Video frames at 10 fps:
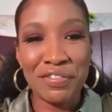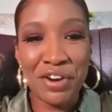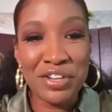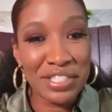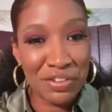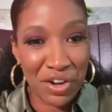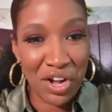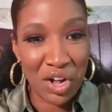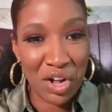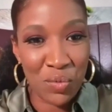First of
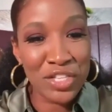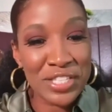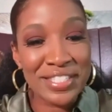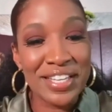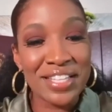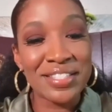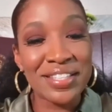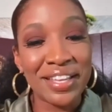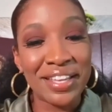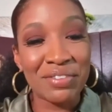all, we just need
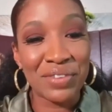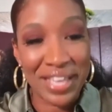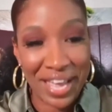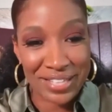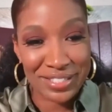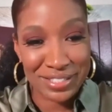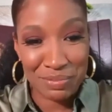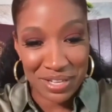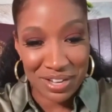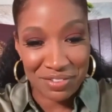to give Kat some
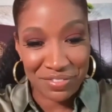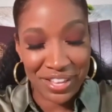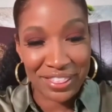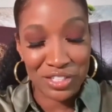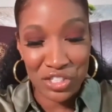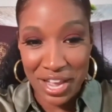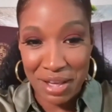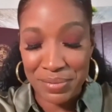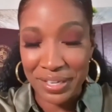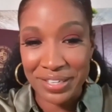love in the
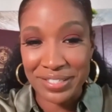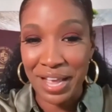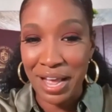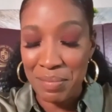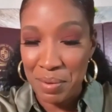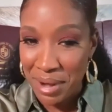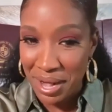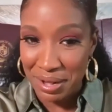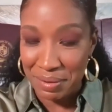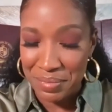chat because I'm a
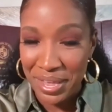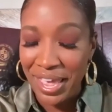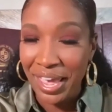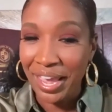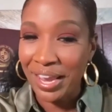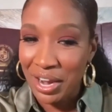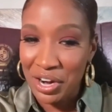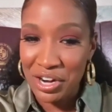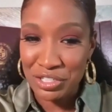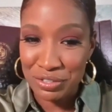mom and I
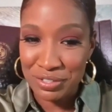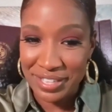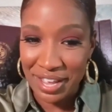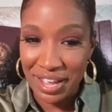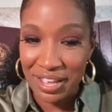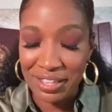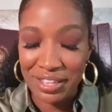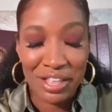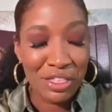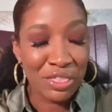heard you say
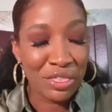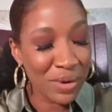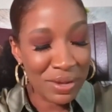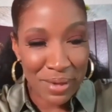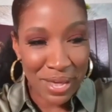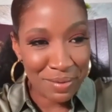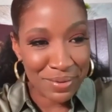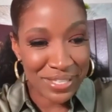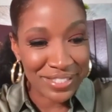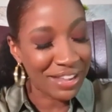3
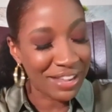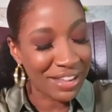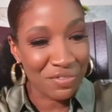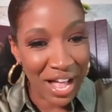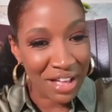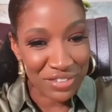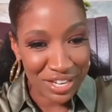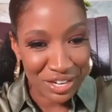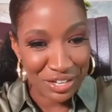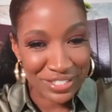babies in 5
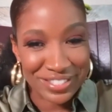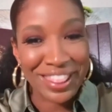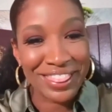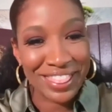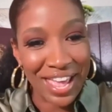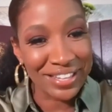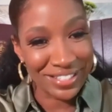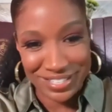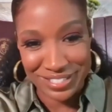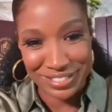years. That
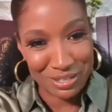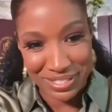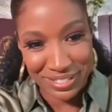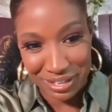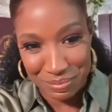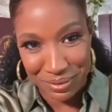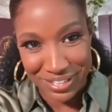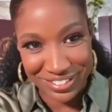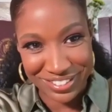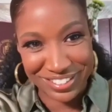needs to be celebrated.